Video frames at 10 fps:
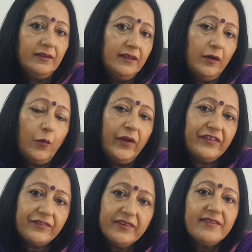the
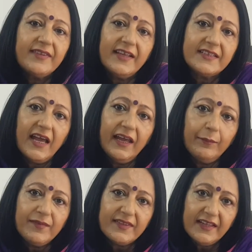questions that I
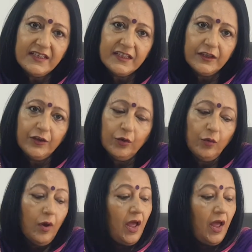am sending you,